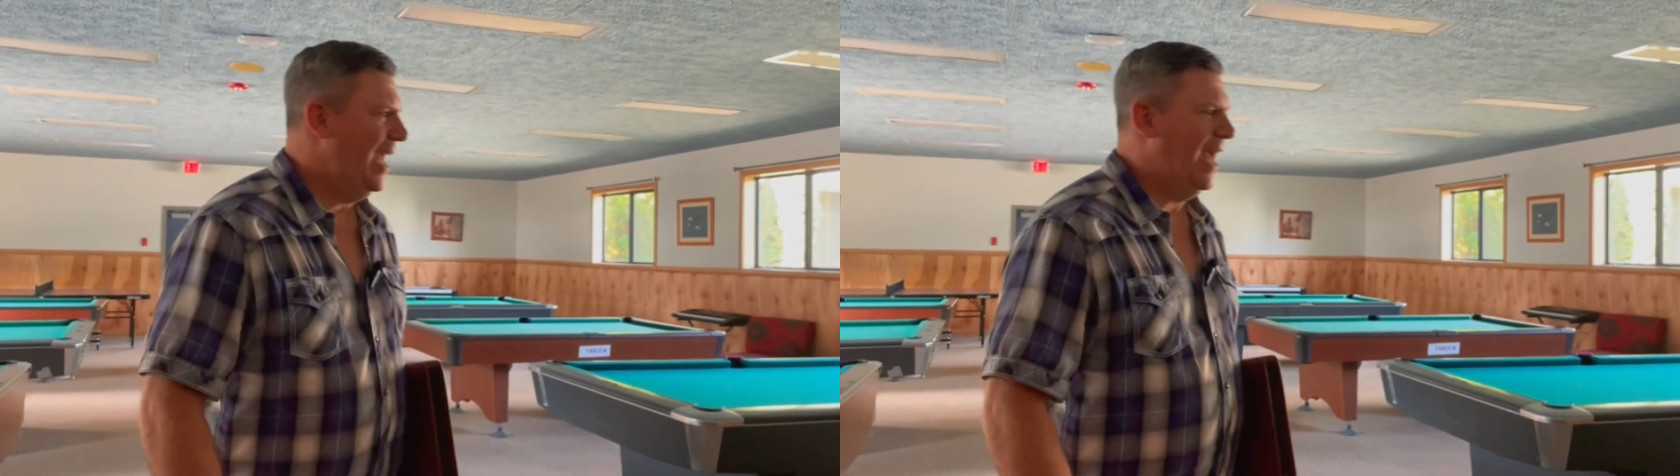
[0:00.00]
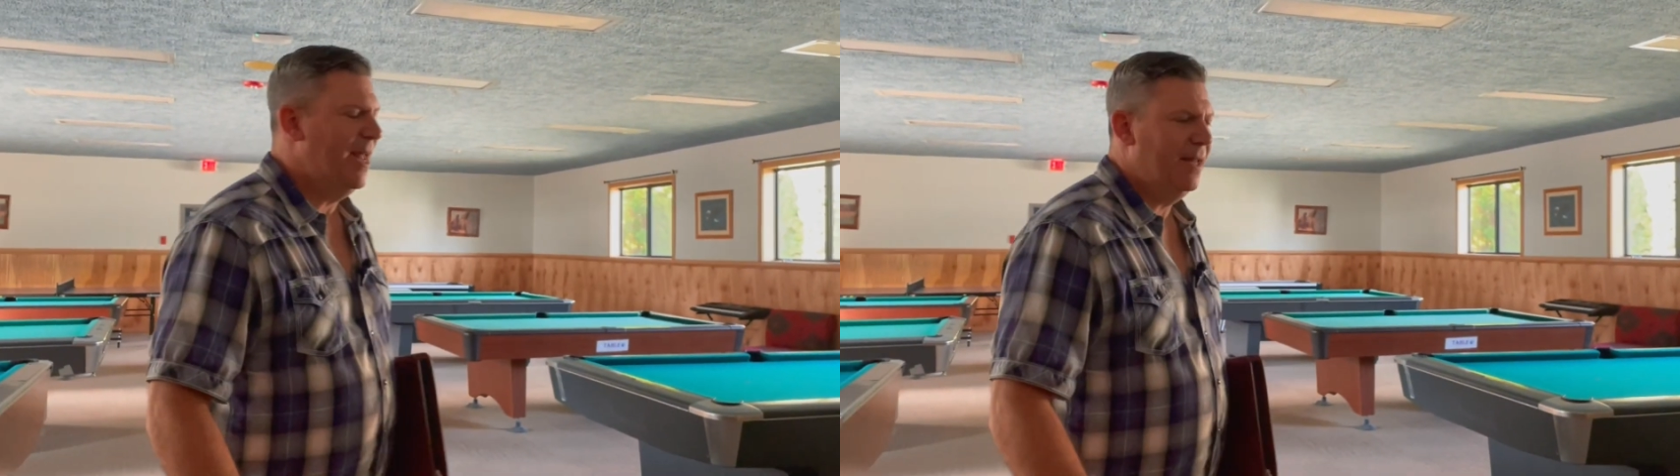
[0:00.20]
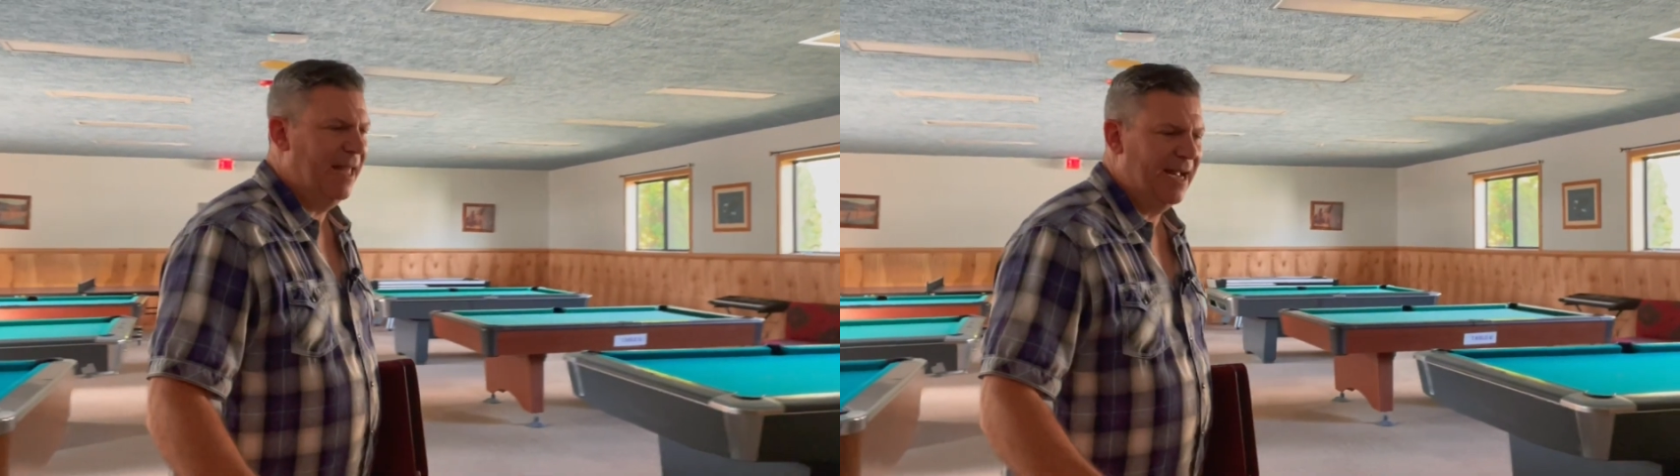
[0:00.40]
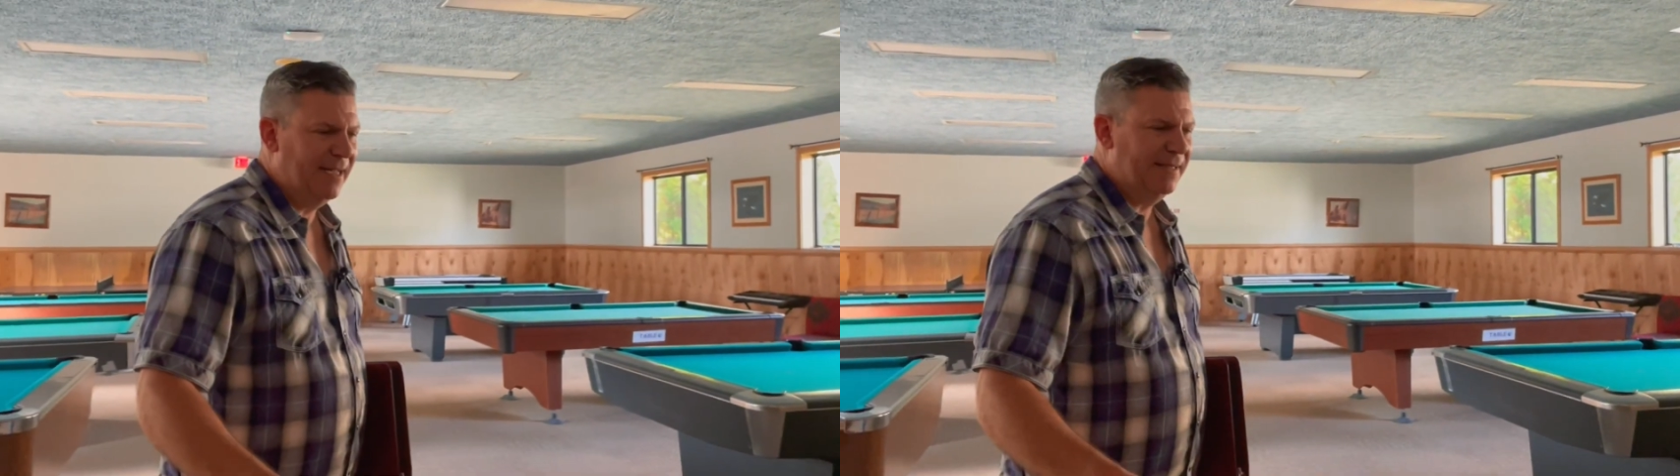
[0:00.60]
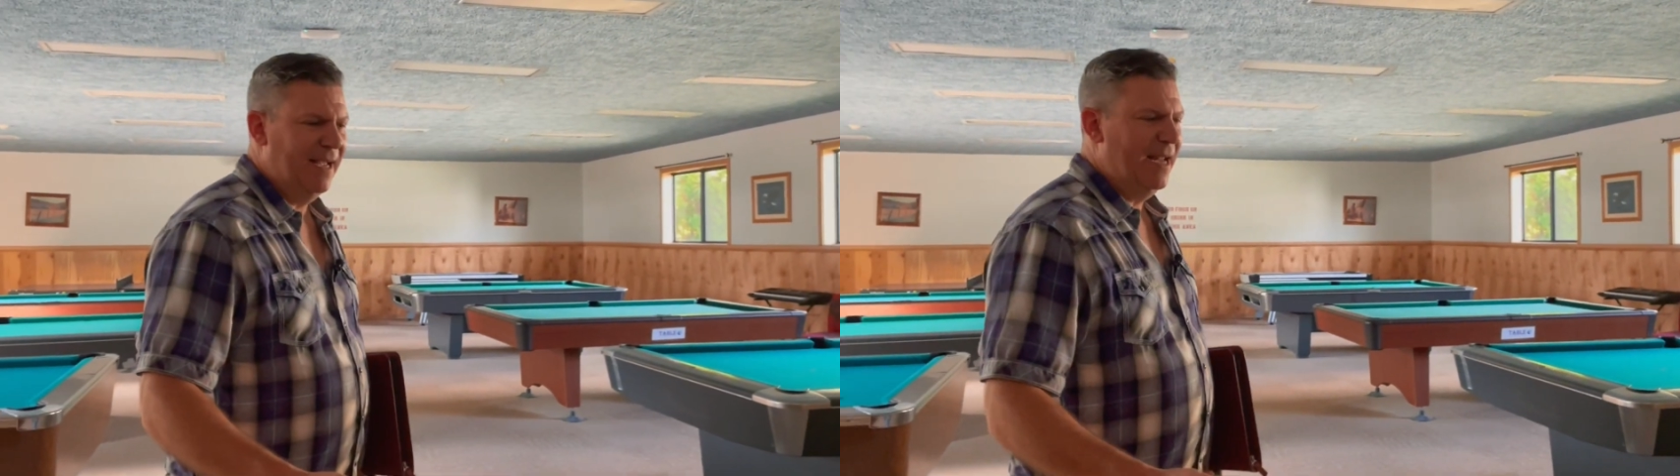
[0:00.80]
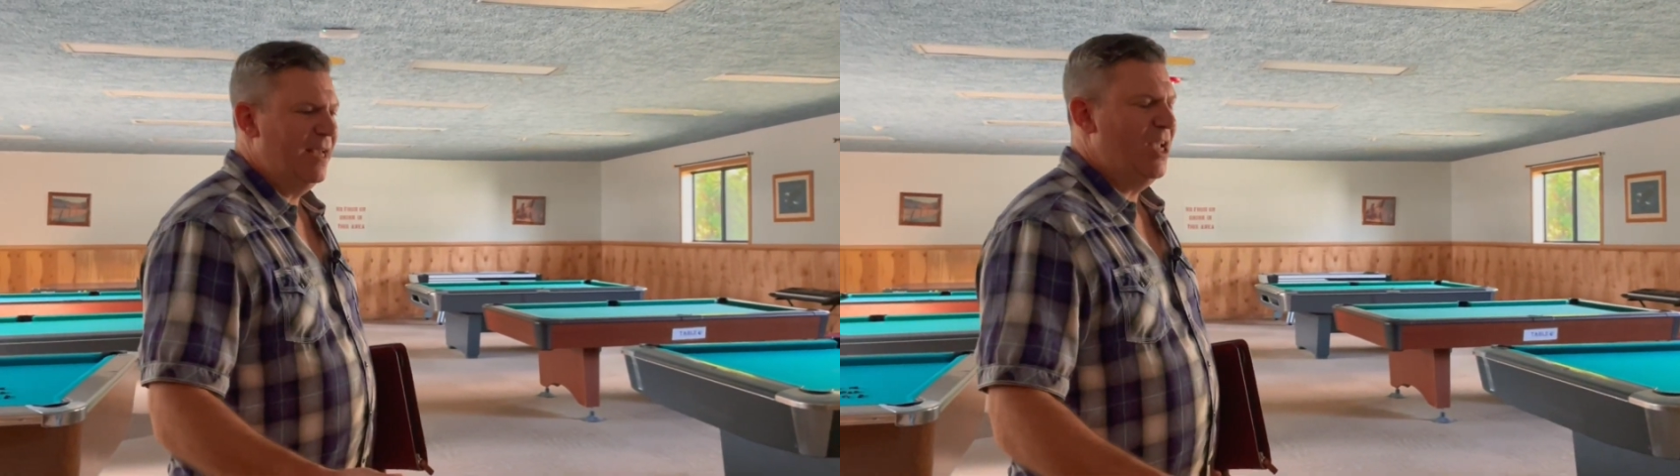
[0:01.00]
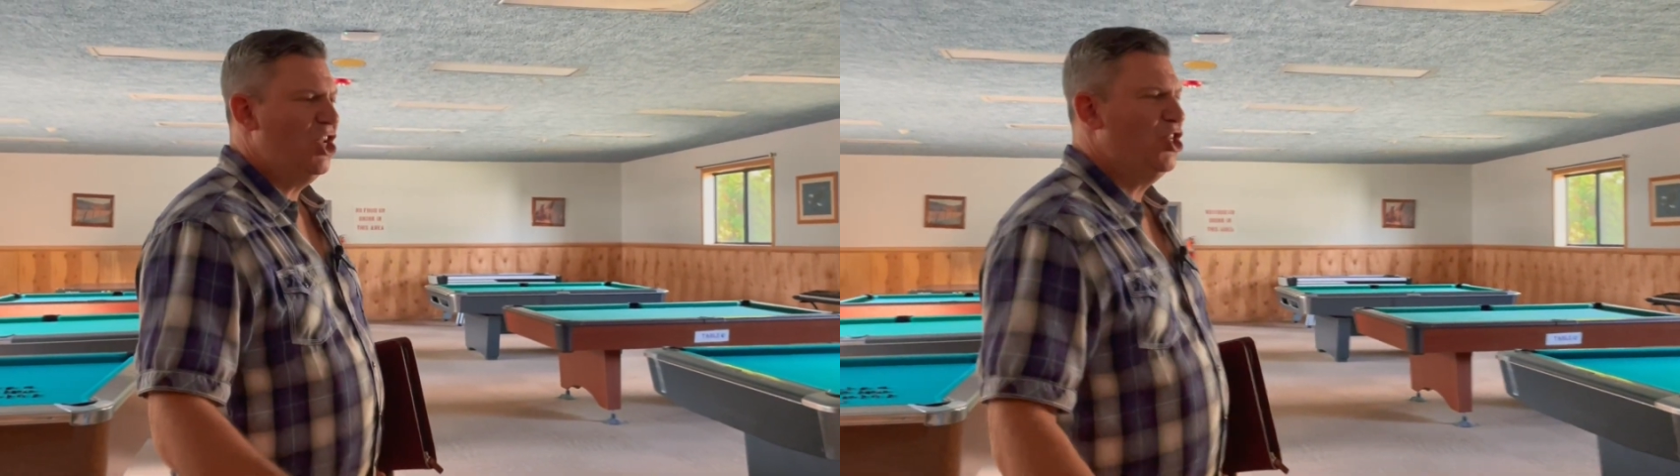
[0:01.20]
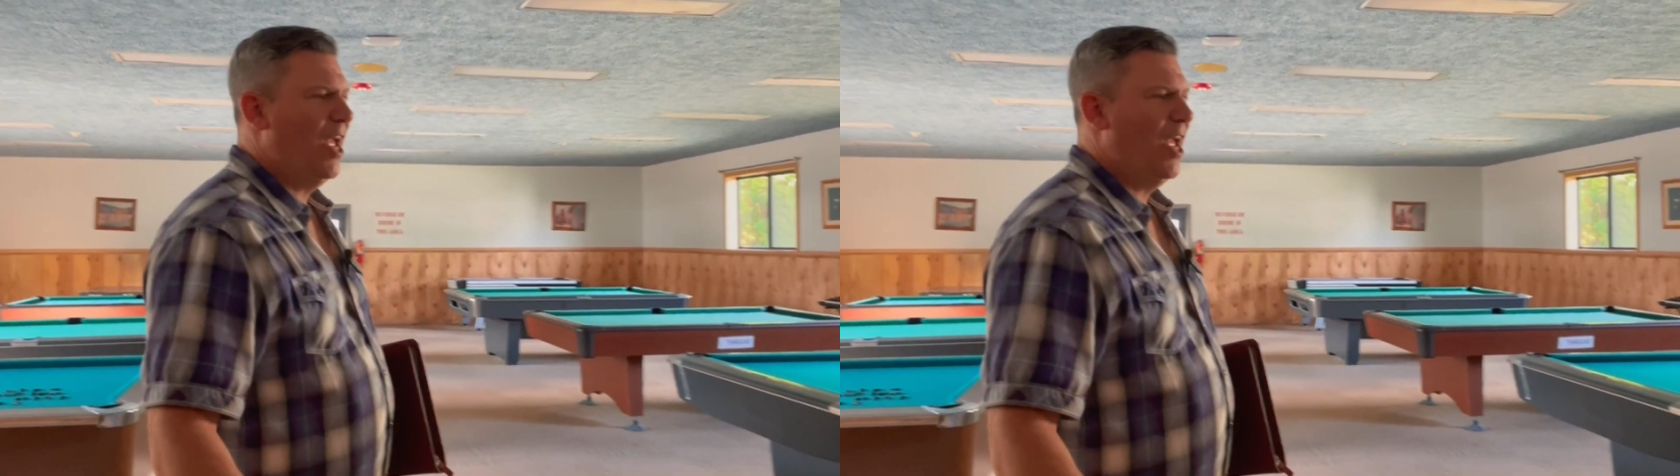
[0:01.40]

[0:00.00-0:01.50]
And like I said, each